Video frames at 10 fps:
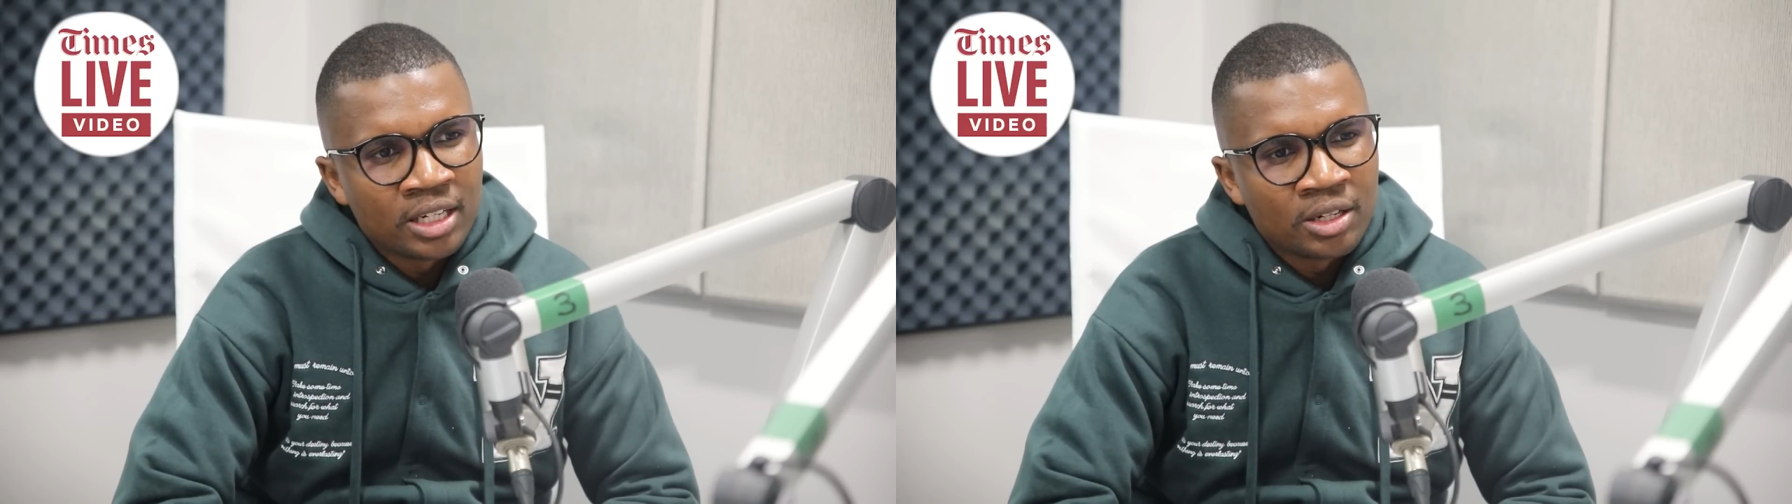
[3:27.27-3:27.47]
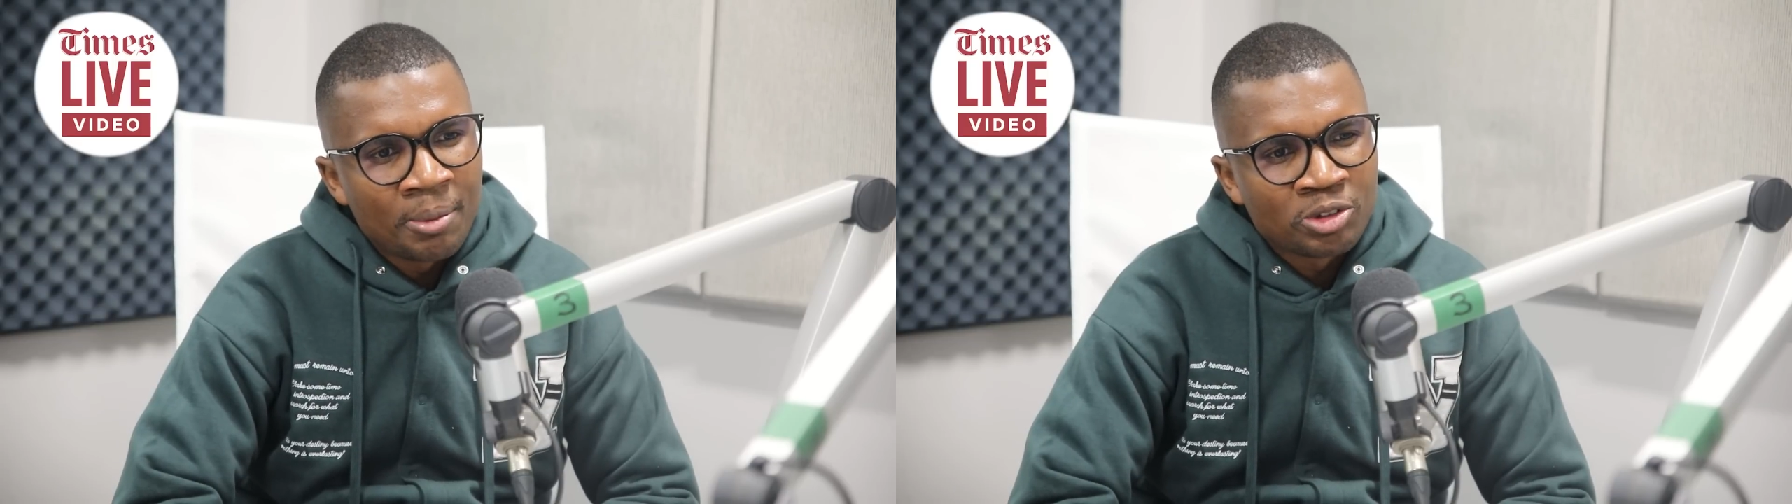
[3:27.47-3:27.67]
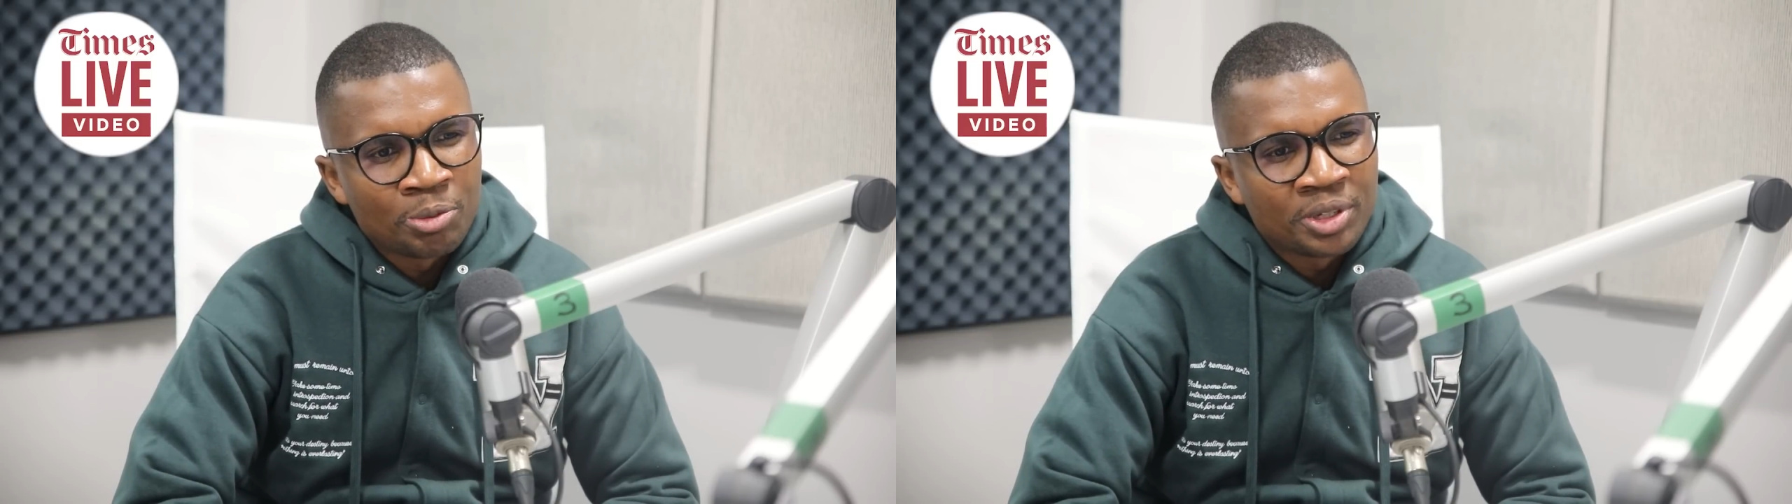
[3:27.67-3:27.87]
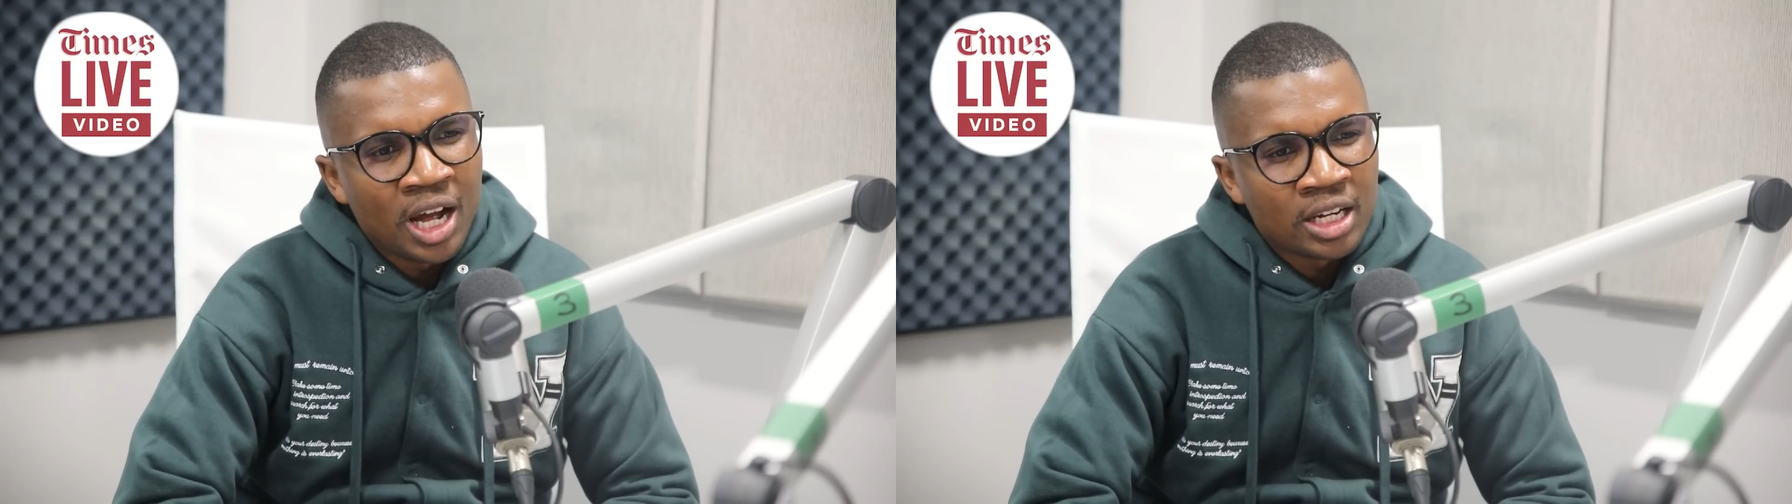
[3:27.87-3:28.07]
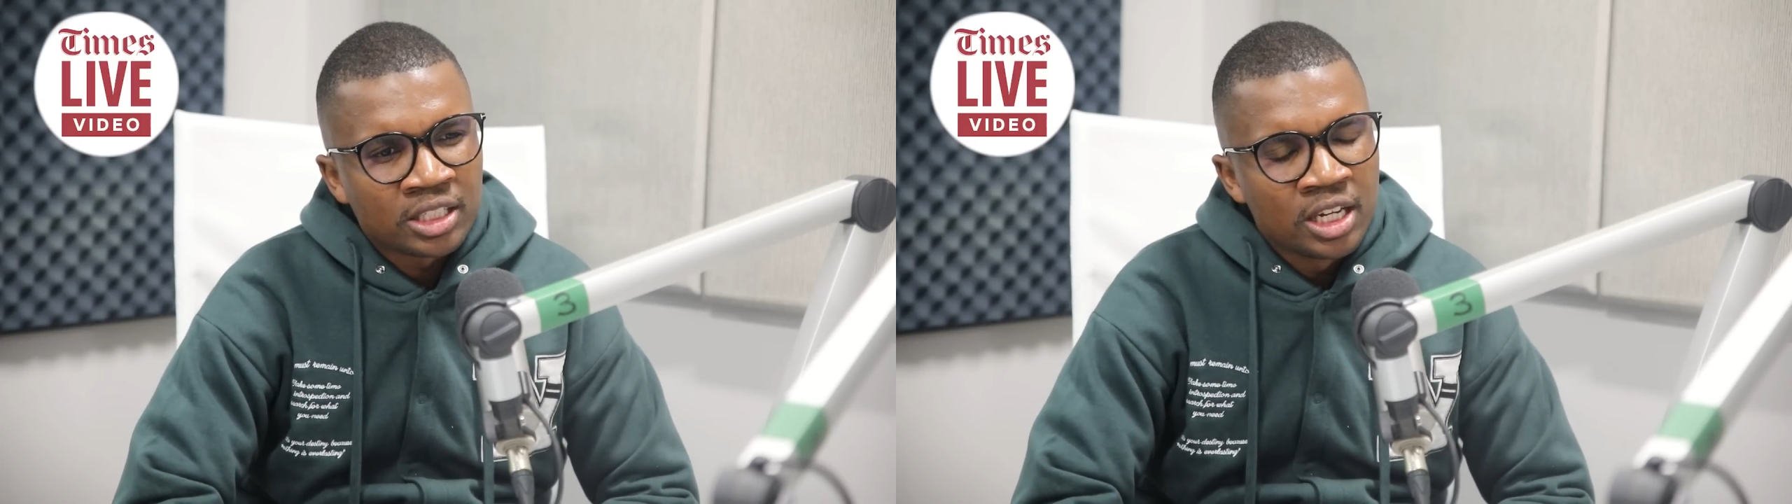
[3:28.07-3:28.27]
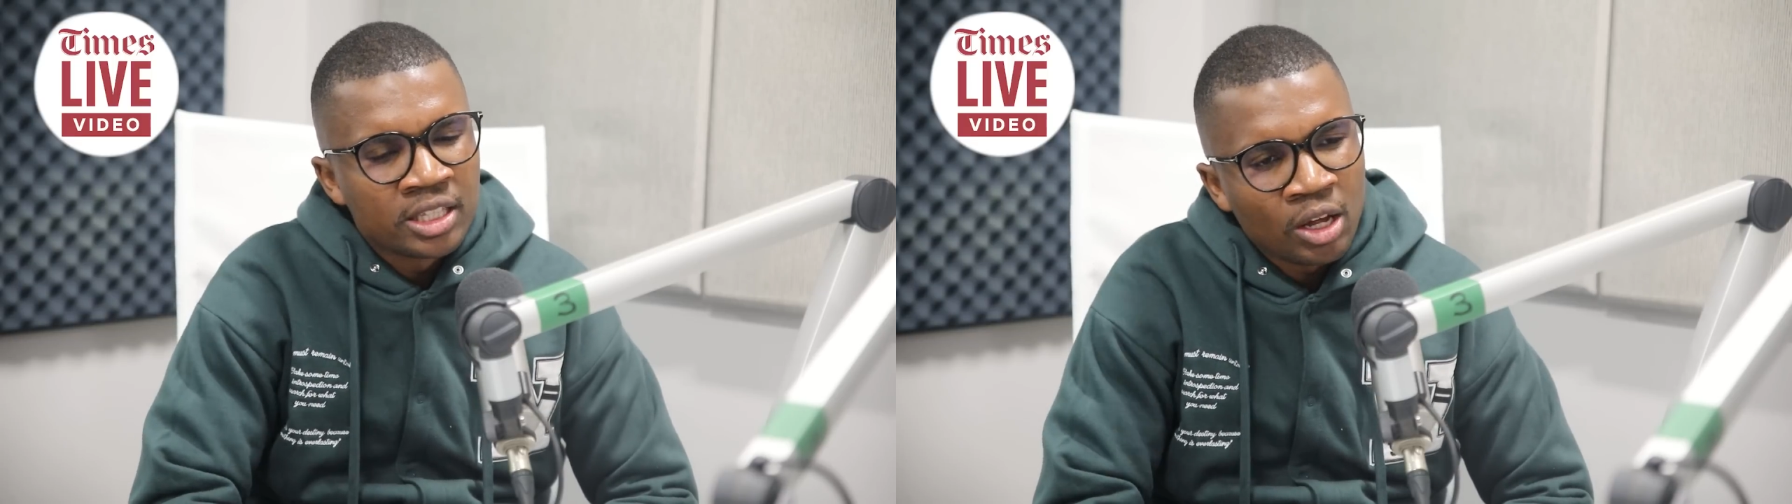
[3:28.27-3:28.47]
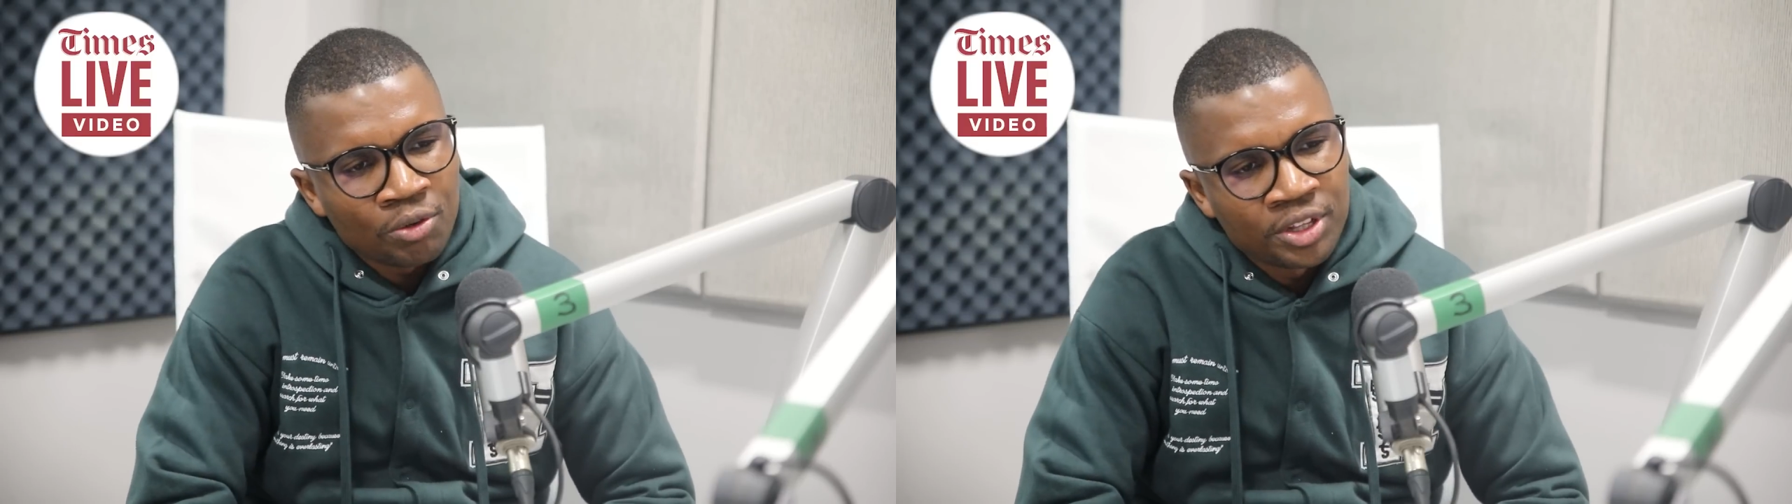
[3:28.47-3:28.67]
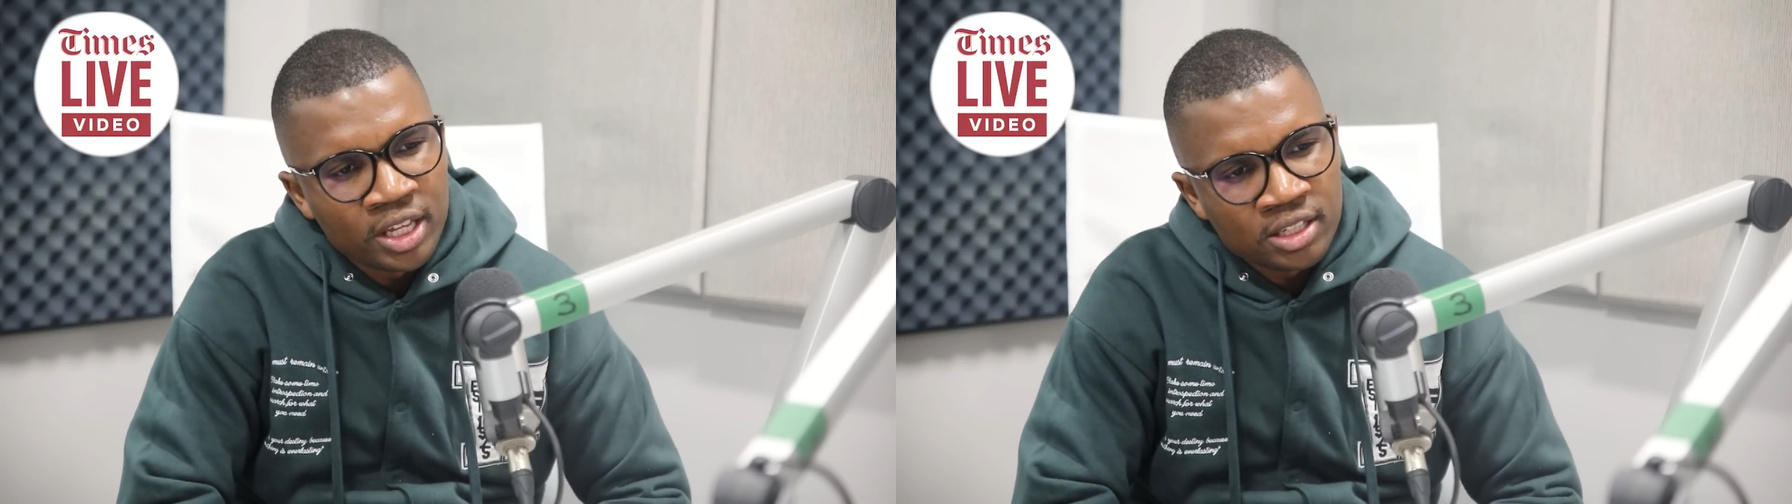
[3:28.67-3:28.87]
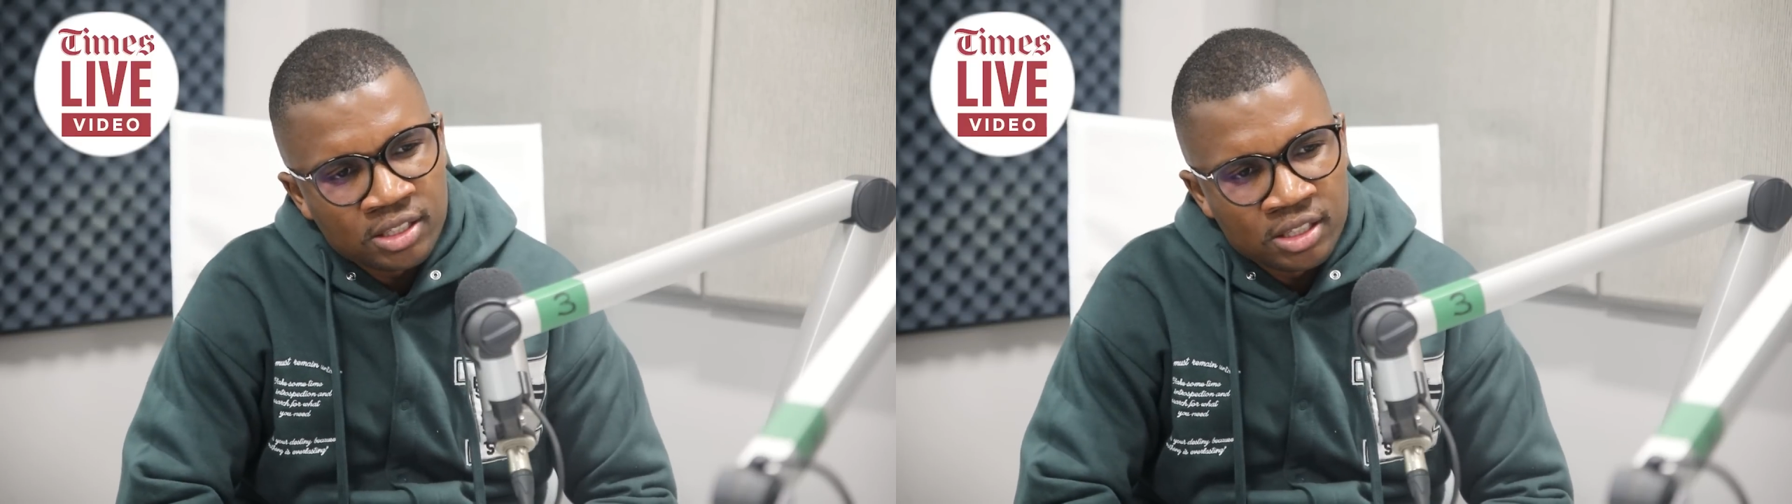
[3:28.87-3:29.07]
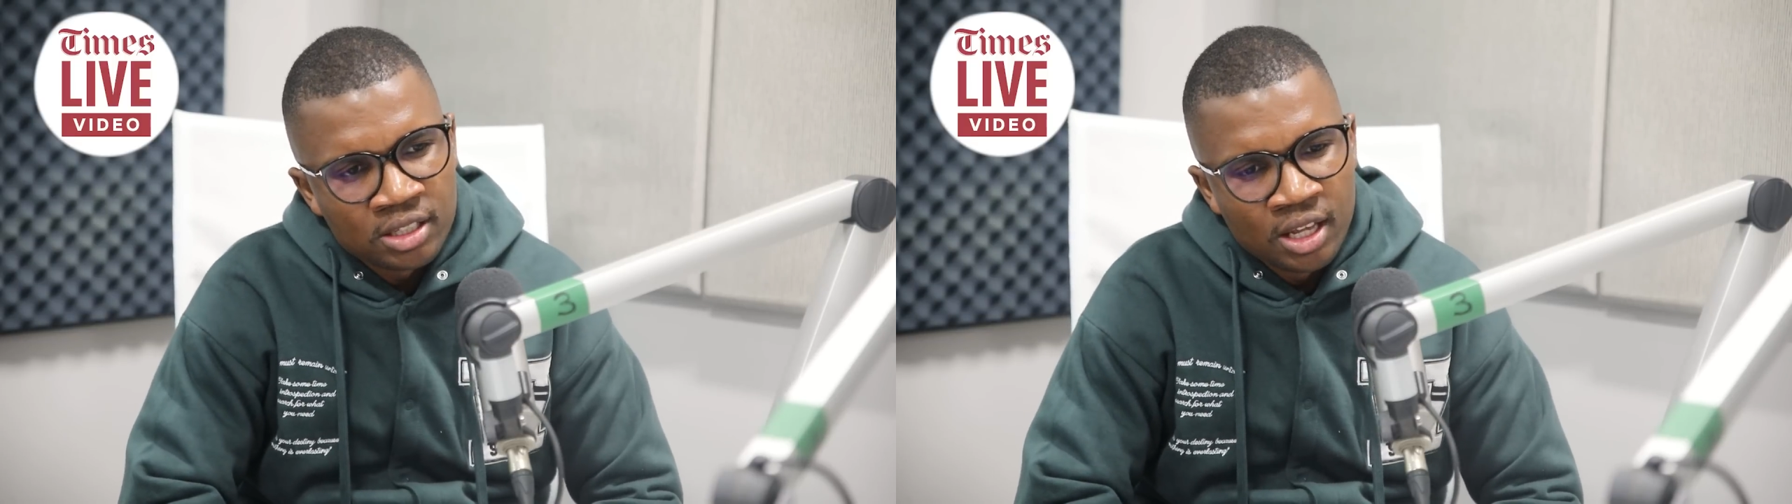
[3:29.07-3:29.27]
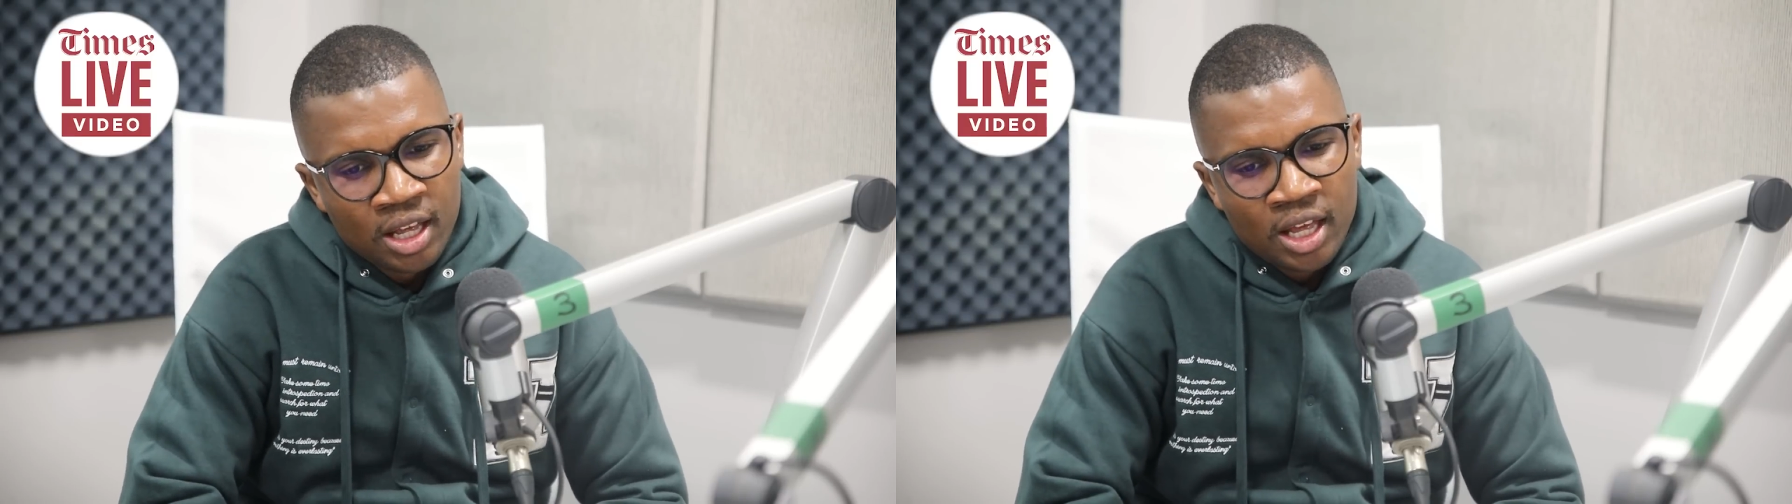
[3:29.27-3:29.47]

and they must not be kicked out of the ANC.